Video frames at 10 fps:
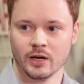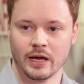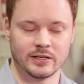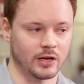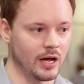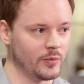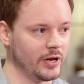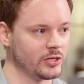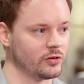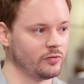as a
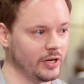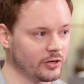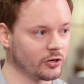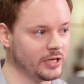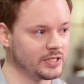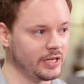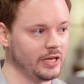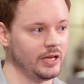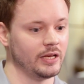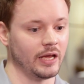combination of increased
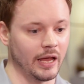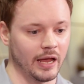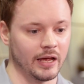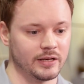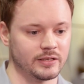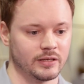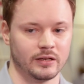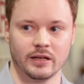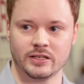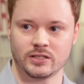heat and
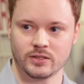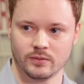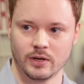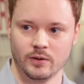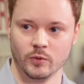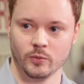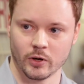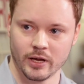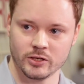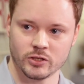less um,
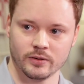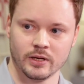lubrication.